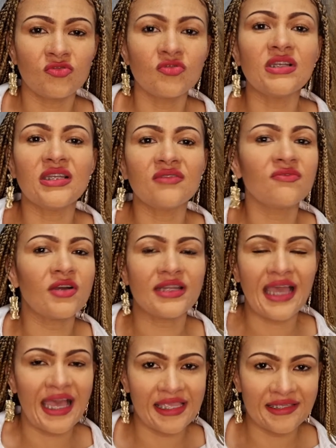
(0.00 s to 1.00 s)
live on
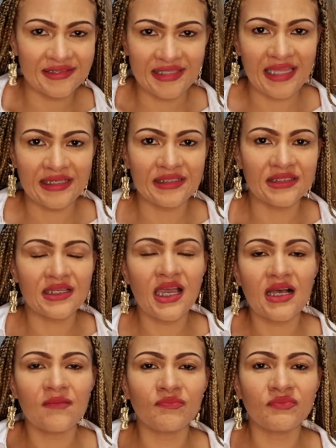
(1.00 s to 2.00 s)
a higher standard.
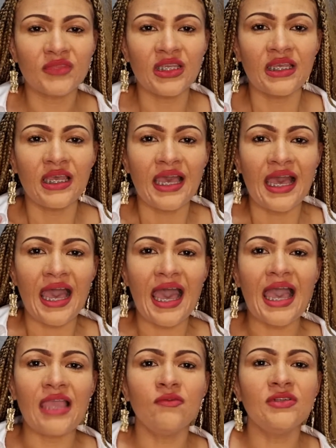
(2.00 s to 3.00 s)

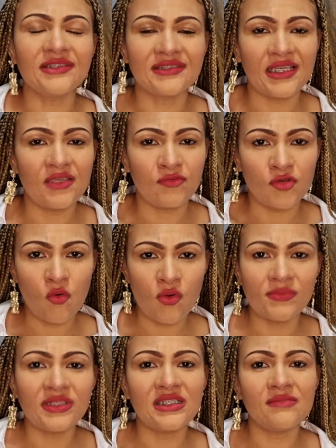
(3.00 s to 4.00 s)
I would say if you're a
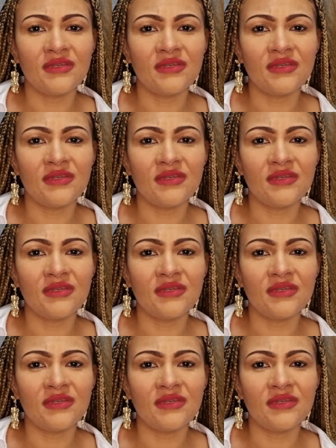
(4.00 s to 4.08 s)
woman in